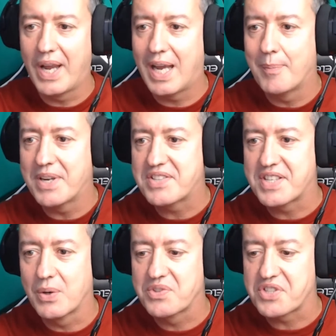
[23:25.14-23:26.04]
hear me
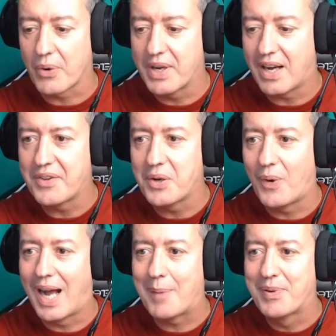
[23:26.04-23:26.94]
still? Sorry, I don't know
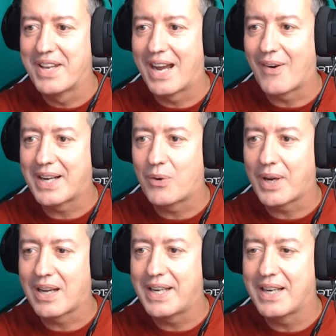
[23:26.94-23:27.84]
what happened there. I
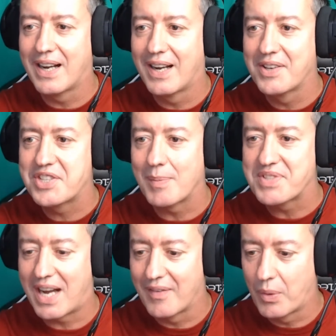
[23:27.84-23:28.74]
quickly jumped
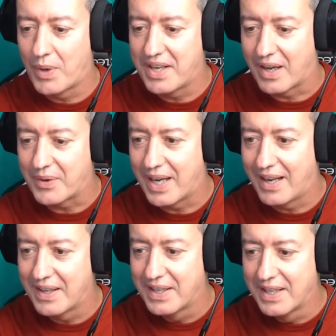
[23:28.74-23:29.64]
out of the window.
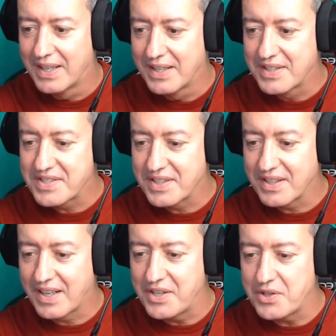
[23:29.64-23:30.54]
Yeah,
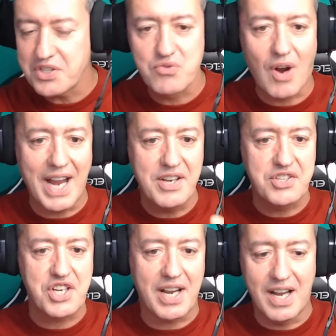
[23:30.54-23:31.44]
can you just write in
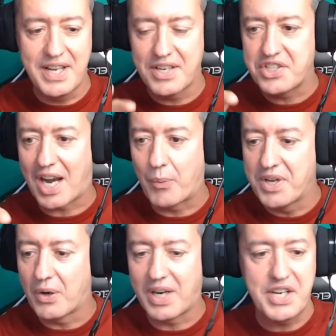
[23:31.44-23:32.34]
the chat
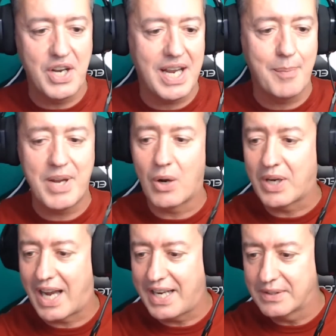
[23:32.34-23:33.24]
window? Can you hear me?
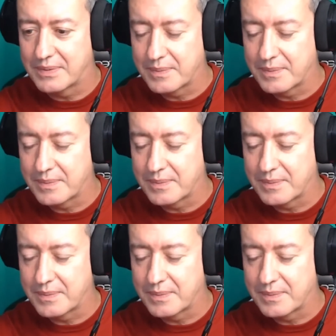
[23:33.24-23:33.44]
Okay.